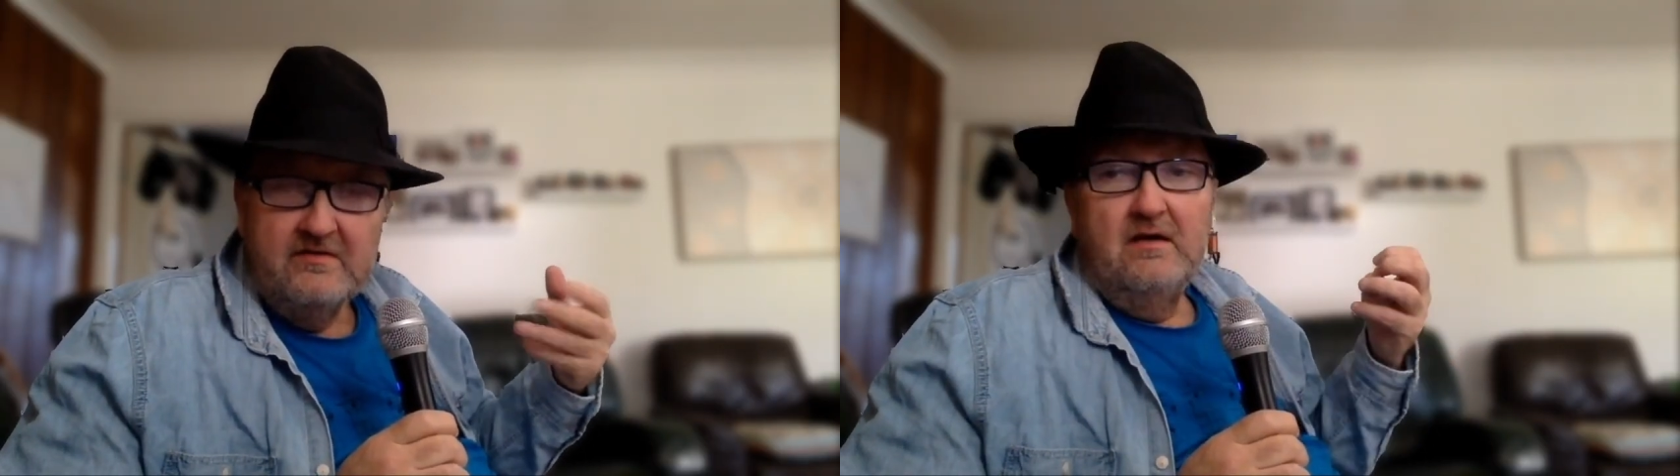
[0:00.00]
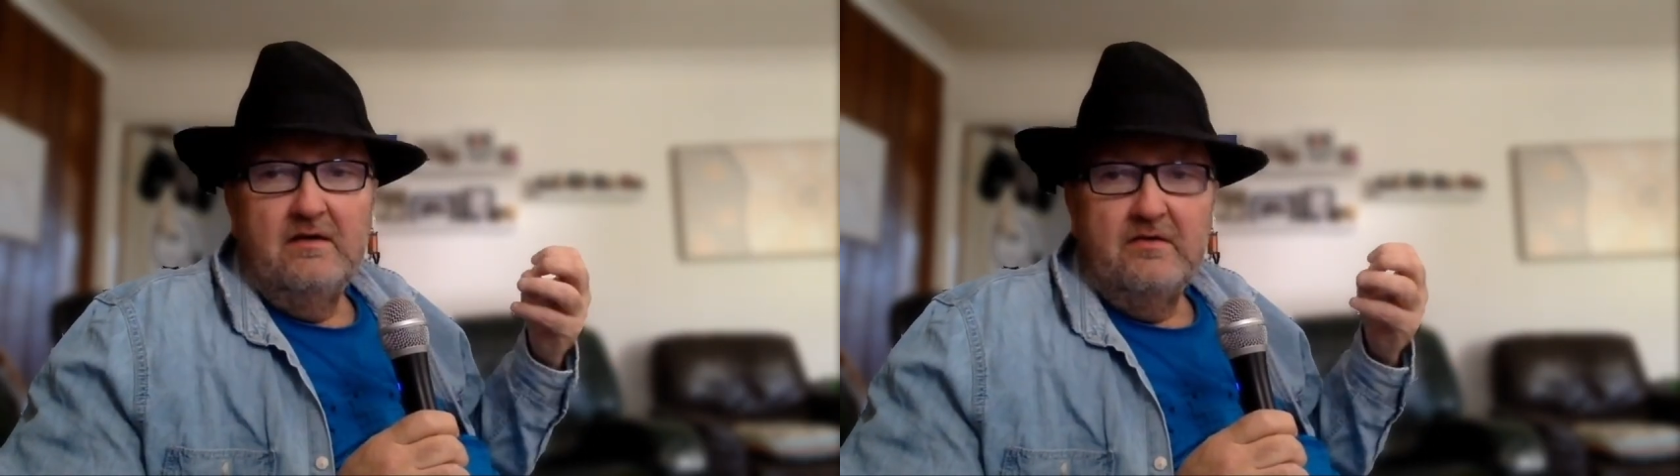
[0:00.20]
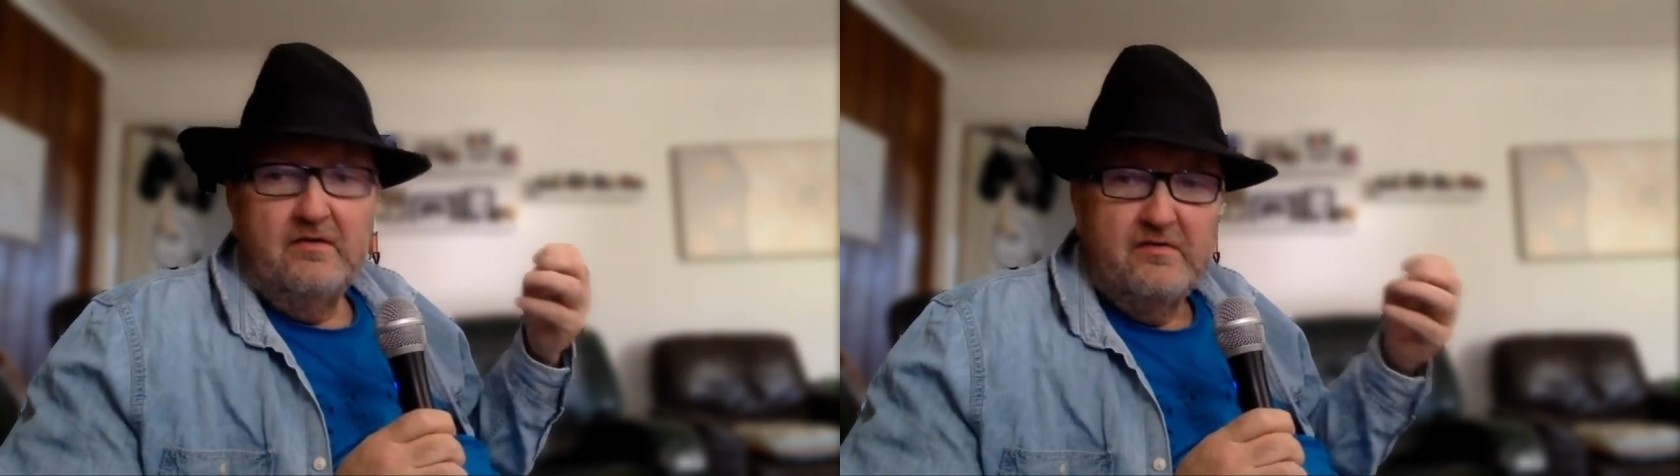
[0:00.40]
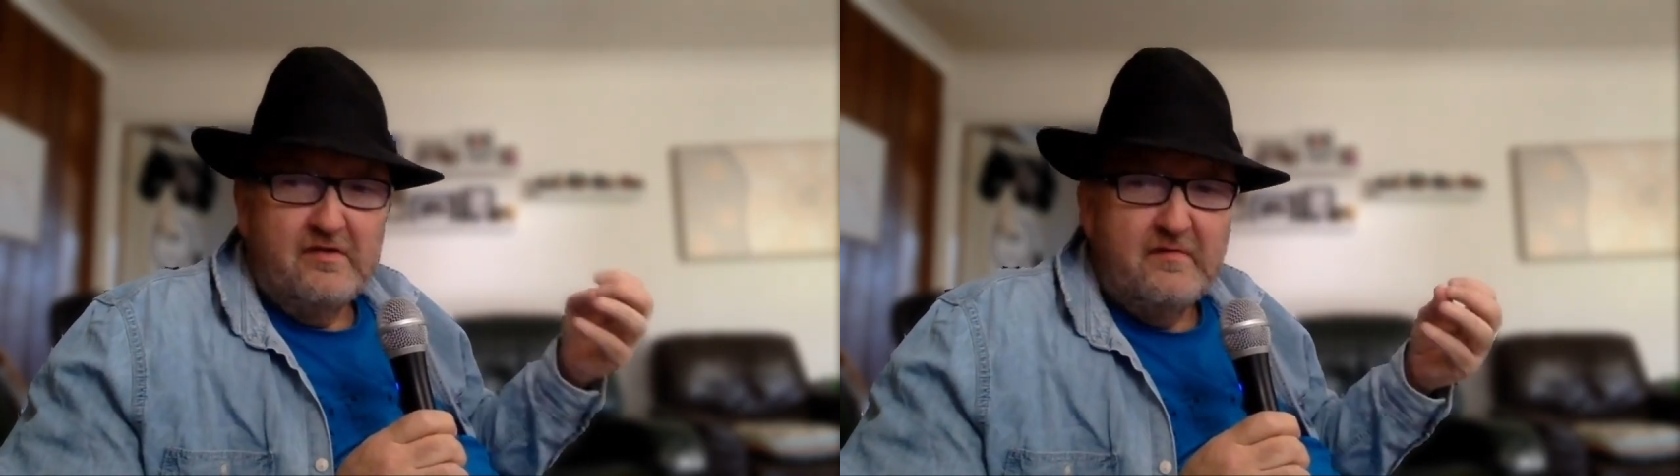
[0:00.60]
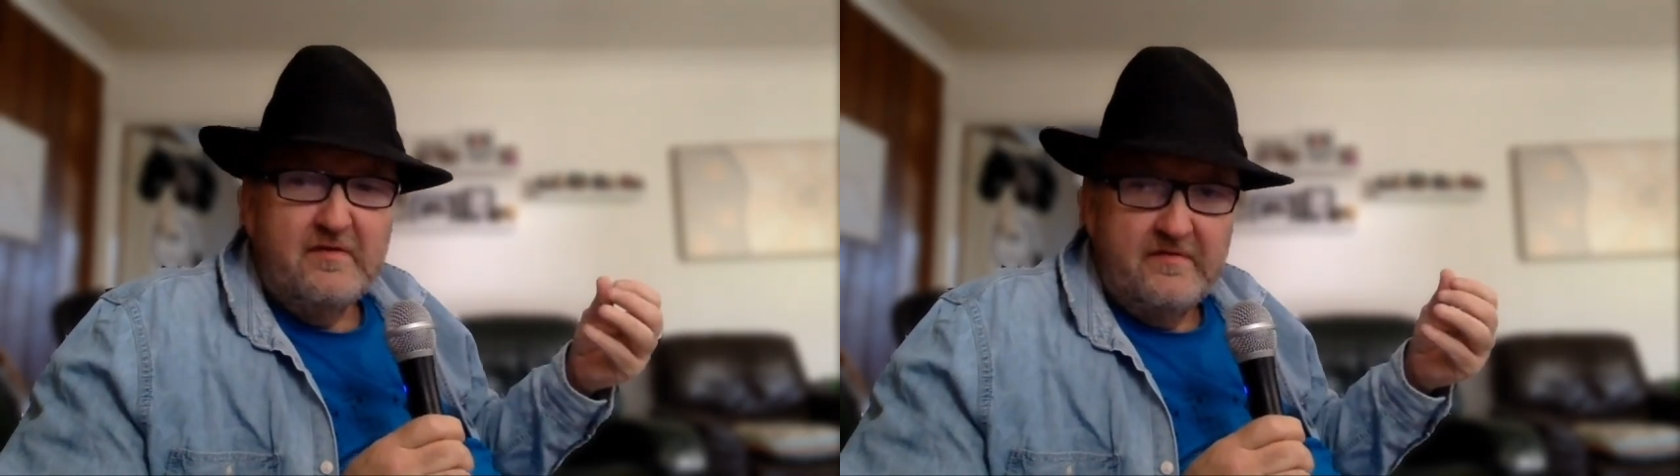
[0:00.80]
the
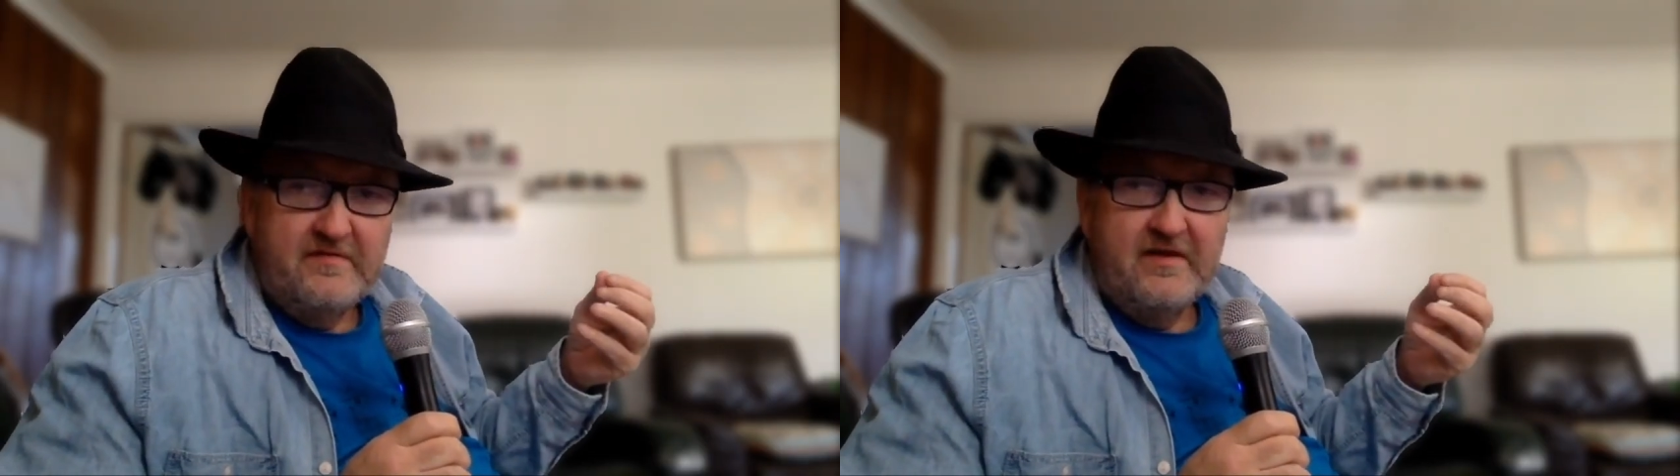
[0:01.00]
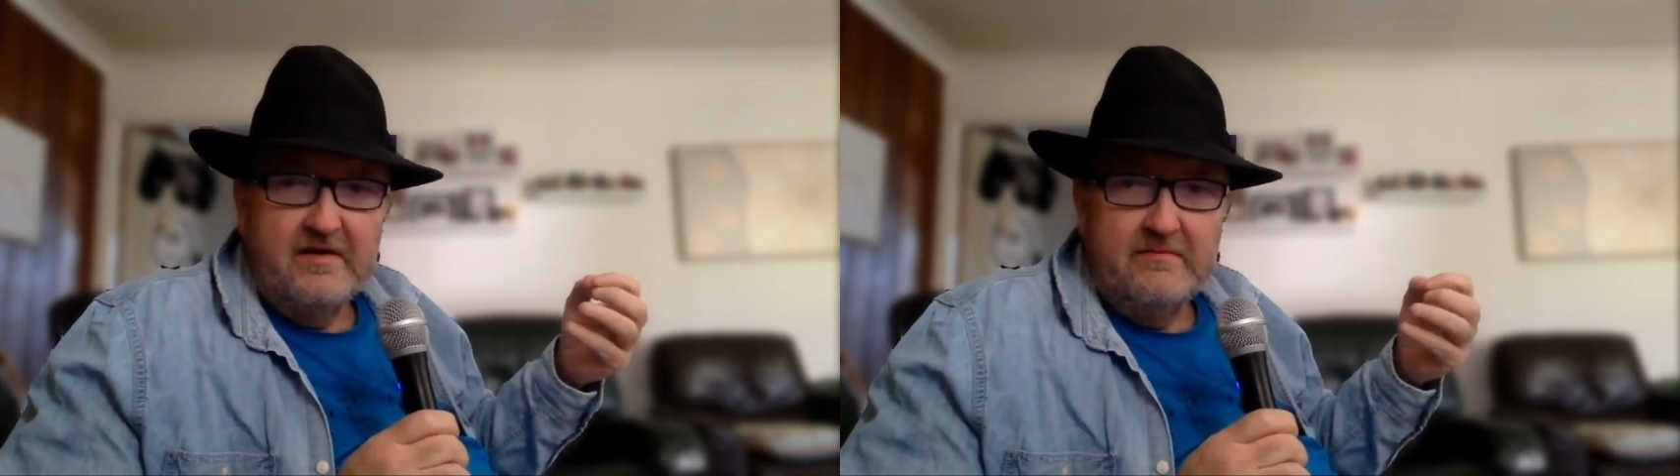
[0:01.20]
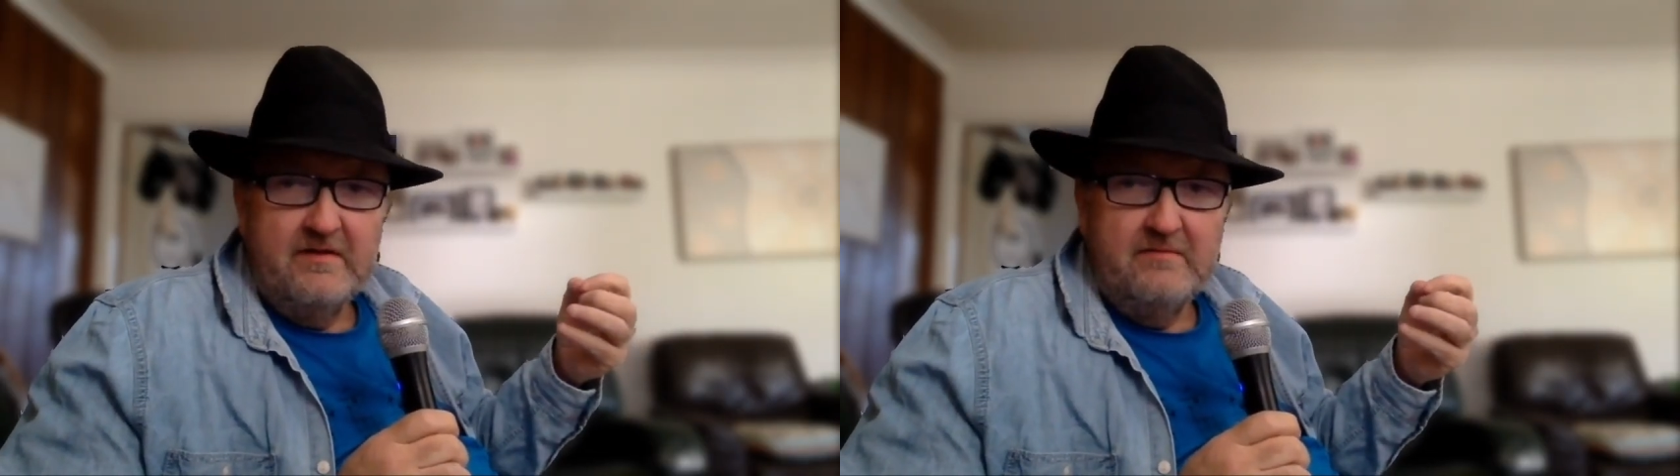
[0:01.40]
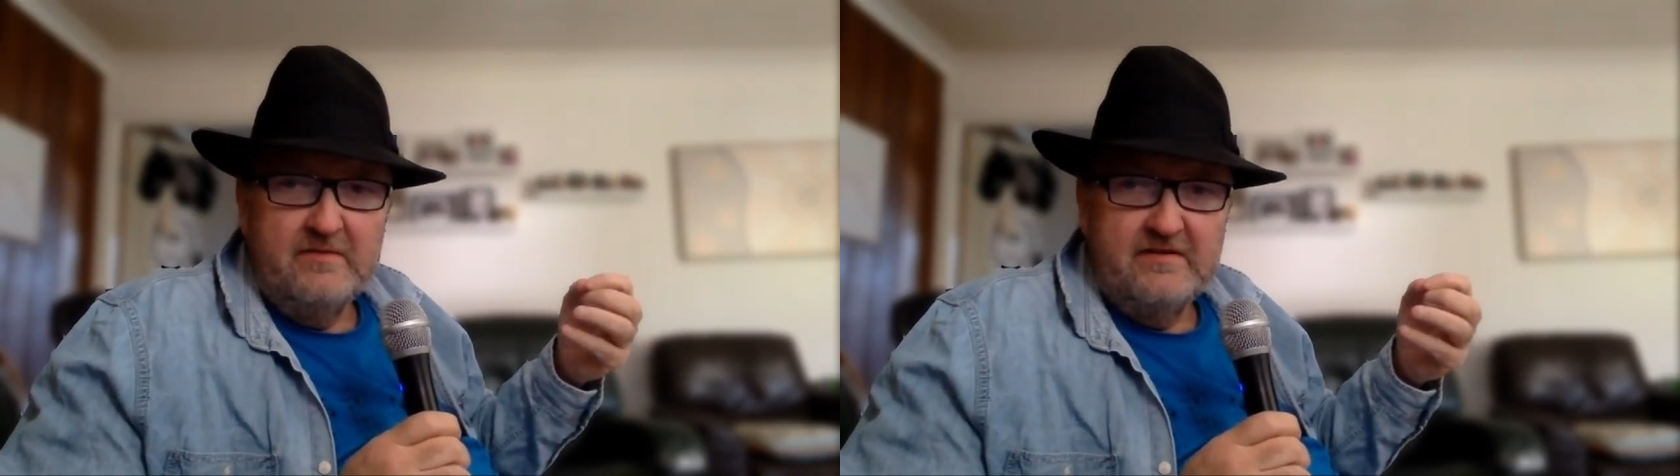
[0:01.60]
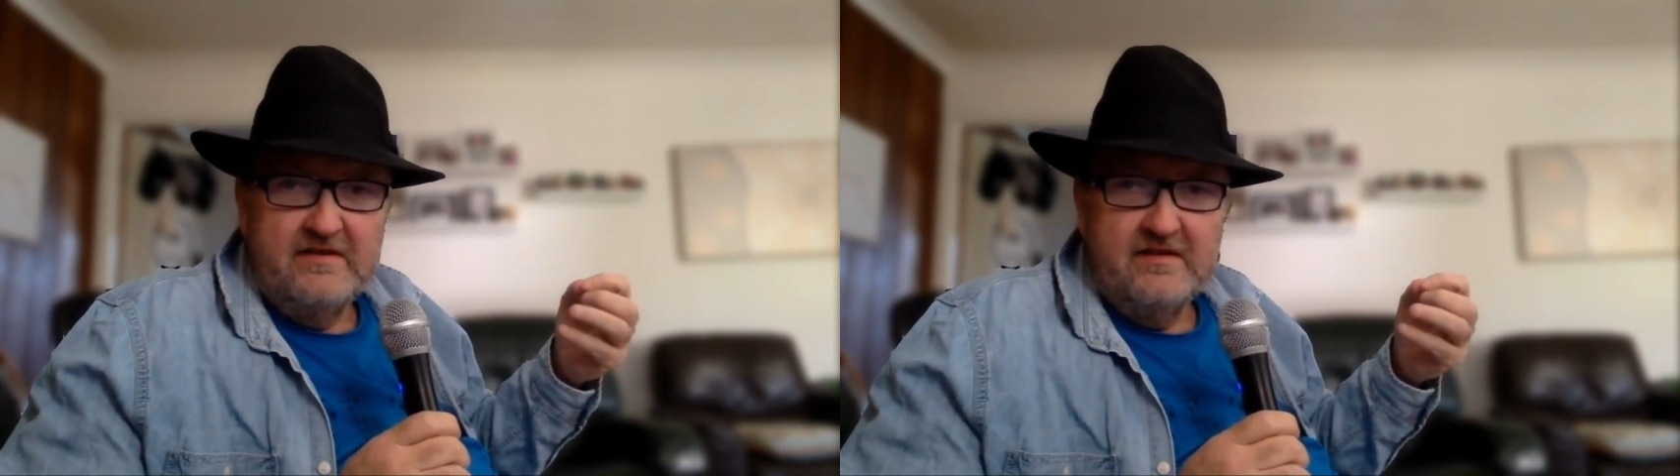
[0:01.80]
conservative side in
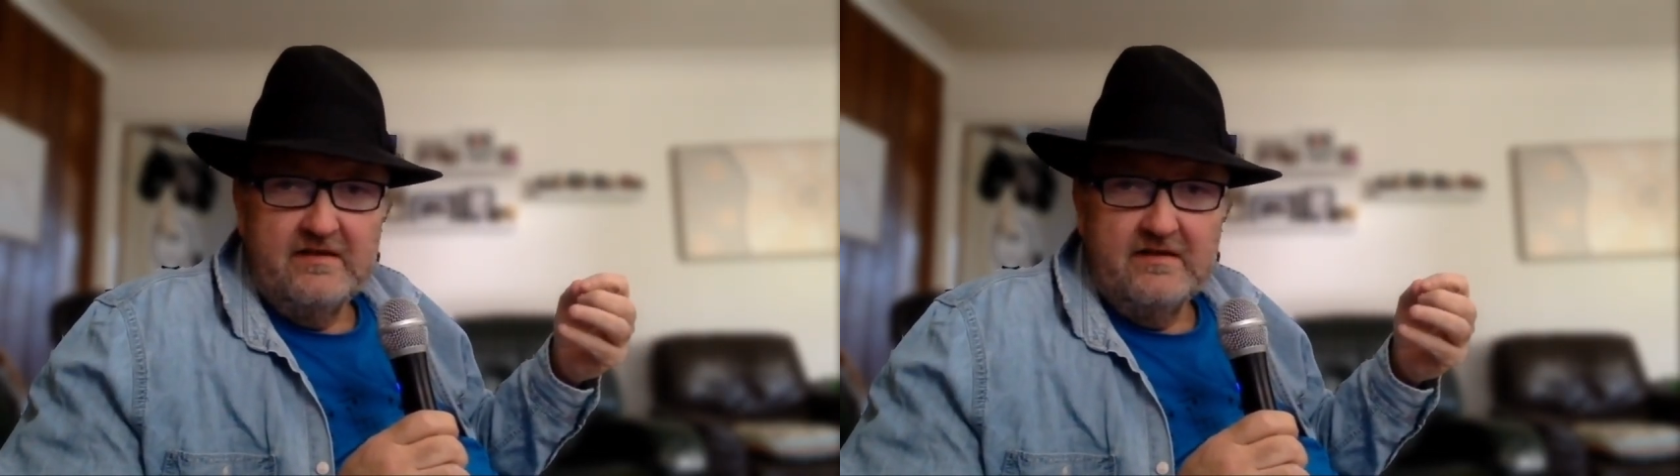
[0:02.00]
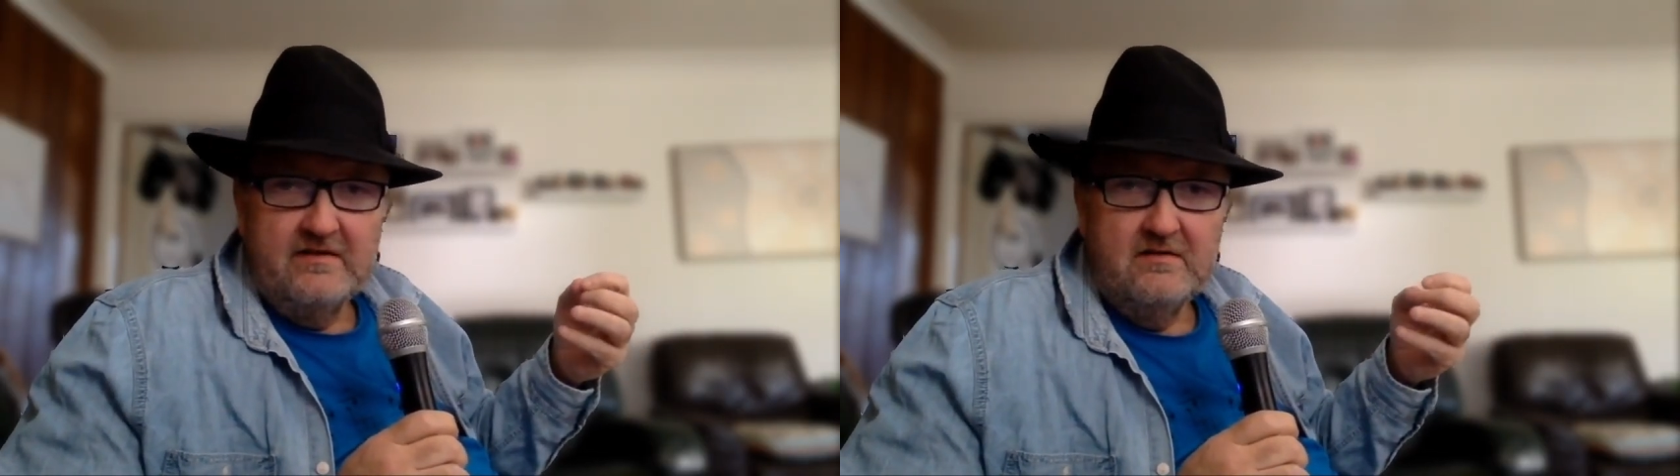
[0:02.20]
particular,